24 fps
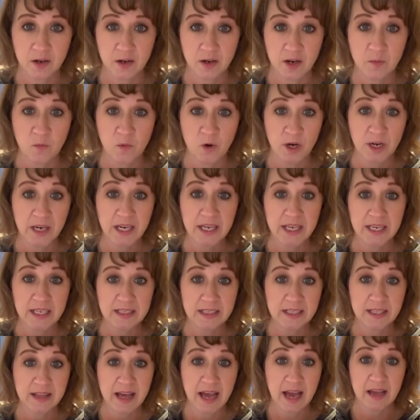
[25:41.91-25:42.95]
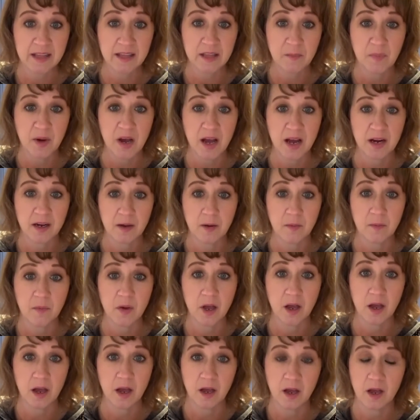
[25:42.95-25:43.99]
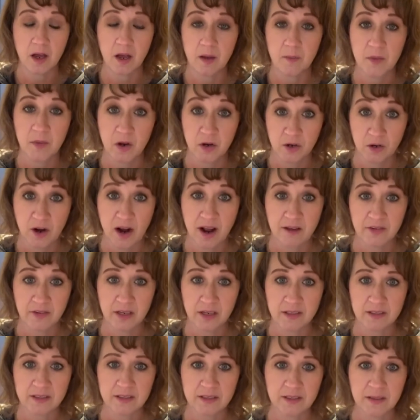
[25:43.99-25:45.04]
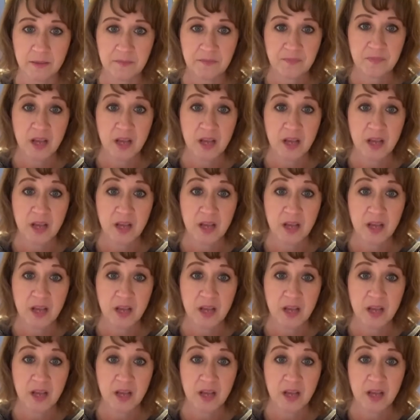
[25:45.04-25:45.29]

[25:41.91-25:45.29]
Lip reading: And we're going to get to that at the bottom on graphics.